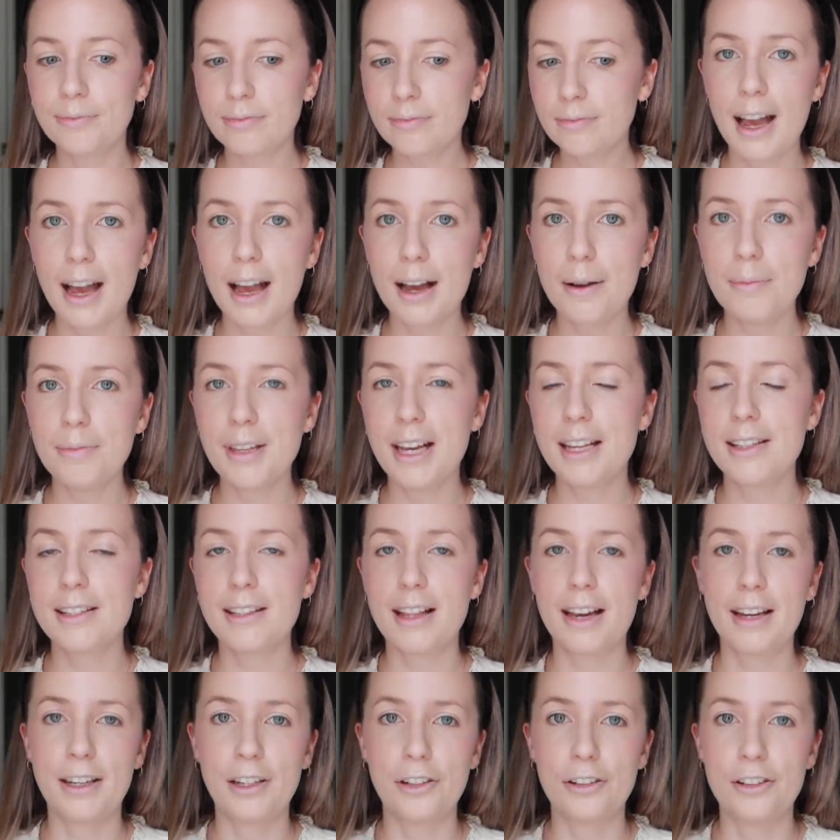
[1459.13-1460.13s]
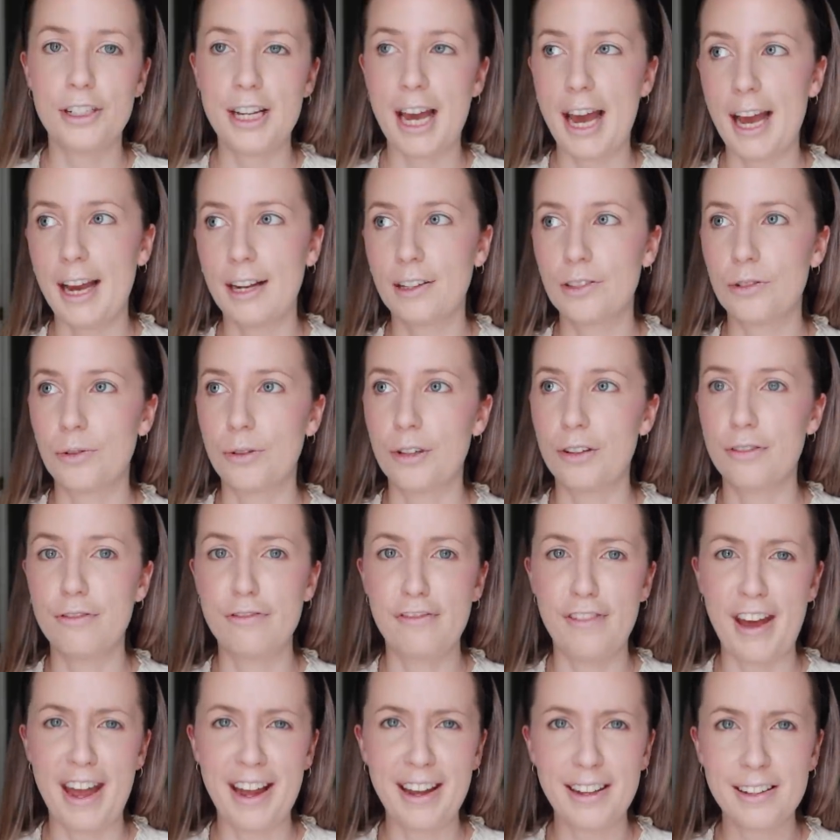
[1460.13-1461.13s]
Um, that's like your tax or your
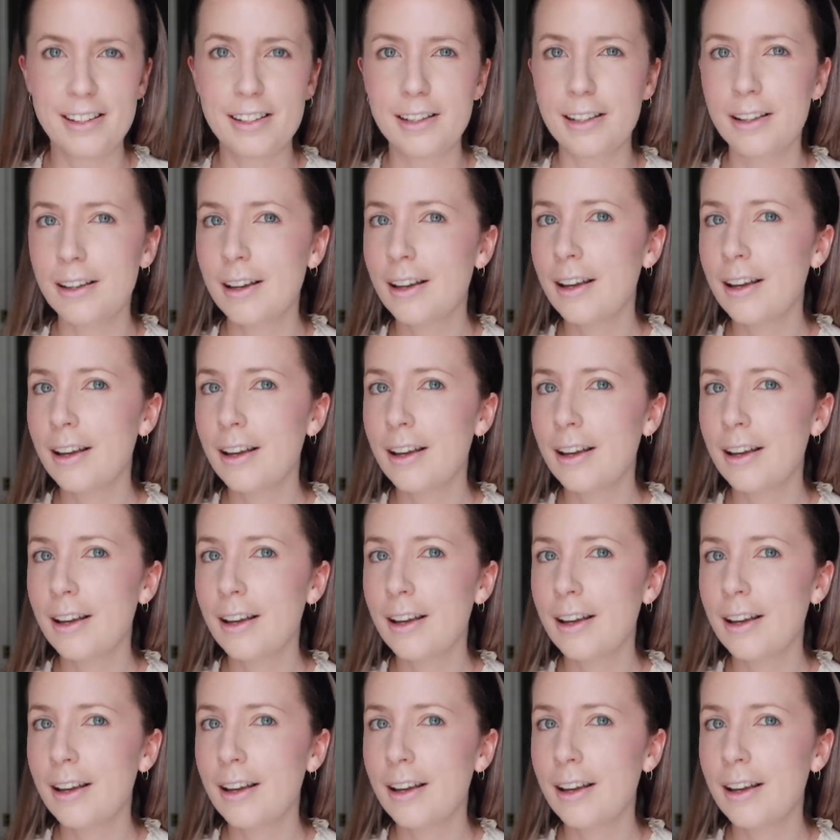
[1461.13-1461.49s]
V A T.